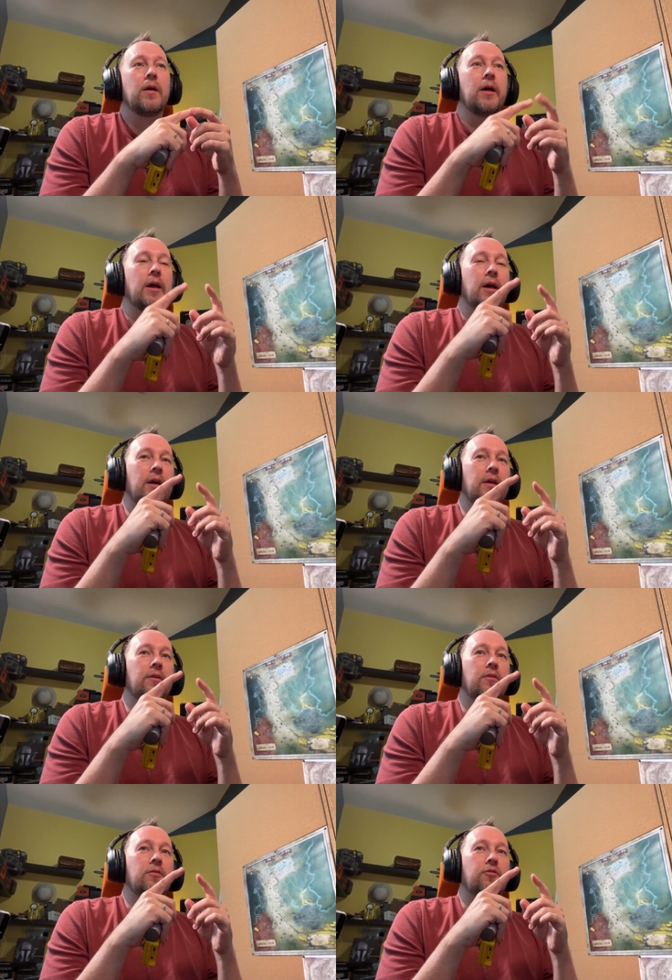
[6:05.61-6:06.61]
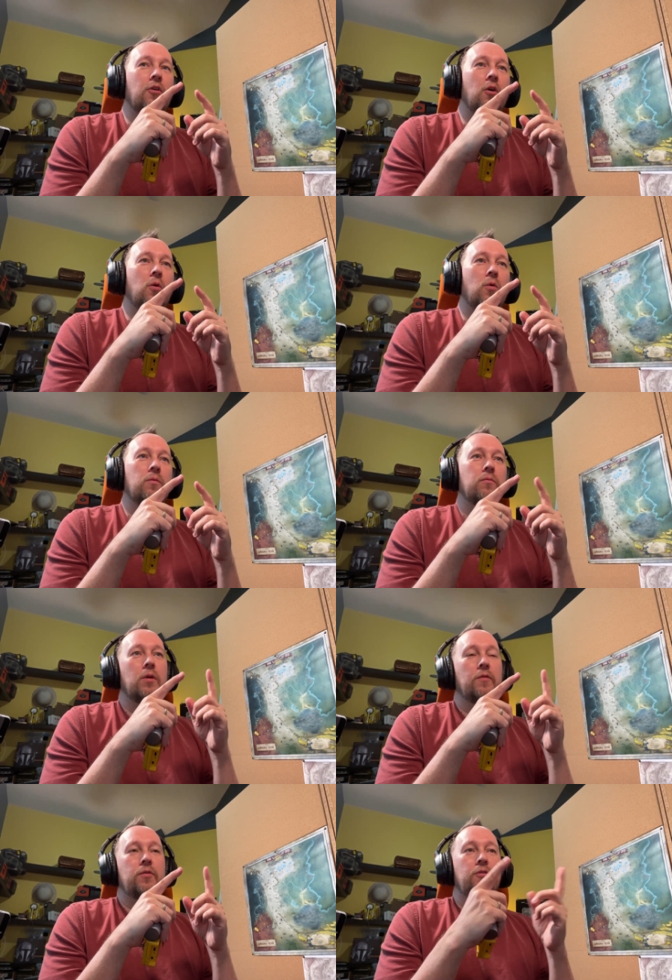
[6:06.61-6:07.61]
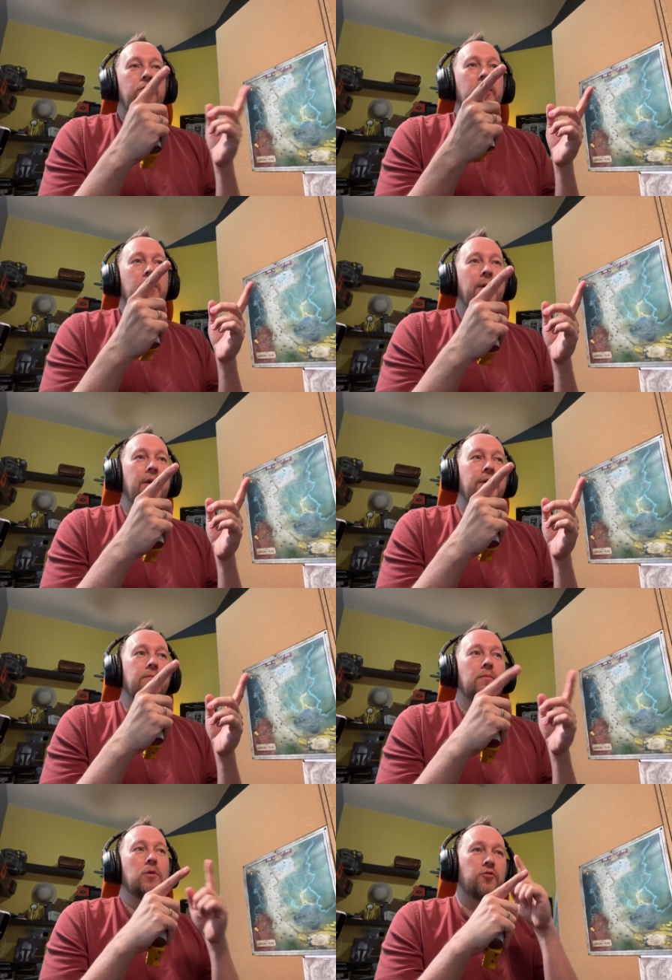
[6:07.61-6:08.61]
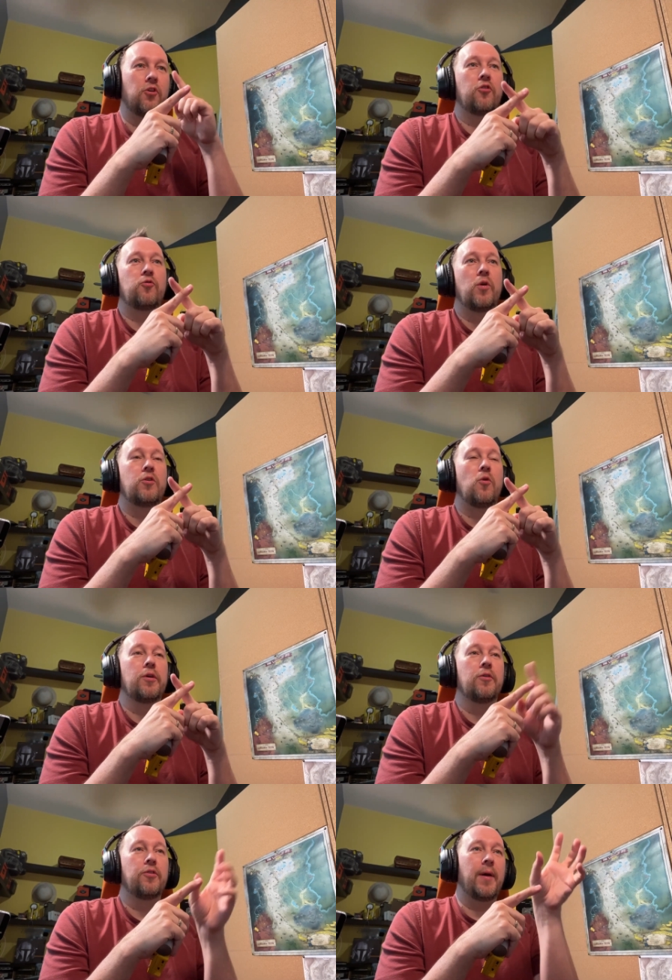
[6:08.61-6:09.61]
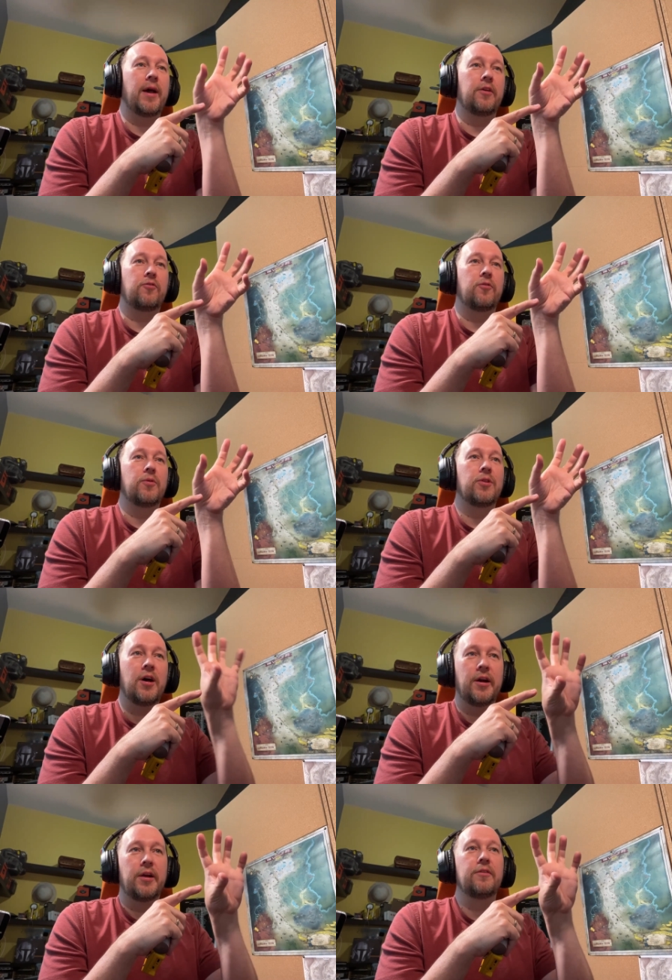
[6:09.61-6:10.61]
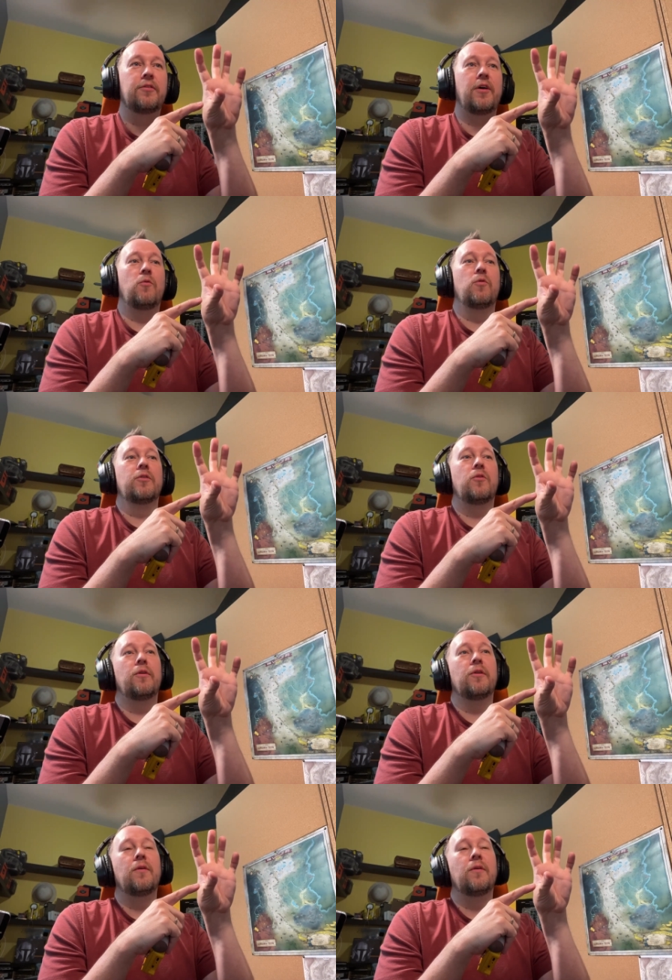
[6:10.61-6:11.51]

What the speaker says: And so if you just think about it, you charge one coil, the magnet's going to align to that one coil.